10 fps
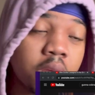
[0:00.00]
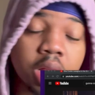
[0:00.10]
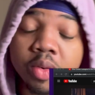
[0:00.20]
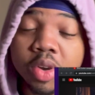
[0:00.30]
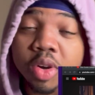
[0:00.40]

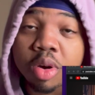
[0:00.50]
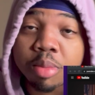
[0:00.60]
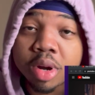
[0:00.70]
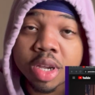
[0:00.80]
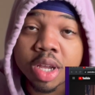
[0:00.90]
Right now I'm
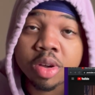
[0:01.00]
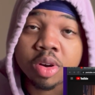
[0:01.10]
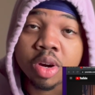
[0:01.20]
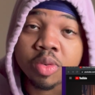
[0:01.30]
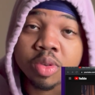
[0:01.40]
bringing out an
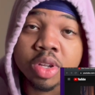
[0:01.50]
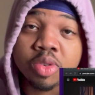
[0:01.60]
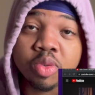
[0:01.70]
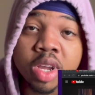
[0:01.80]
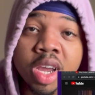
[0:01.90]
unreleased
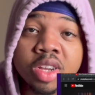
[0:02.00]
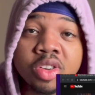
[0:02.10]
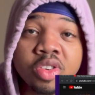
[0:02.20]
reaction,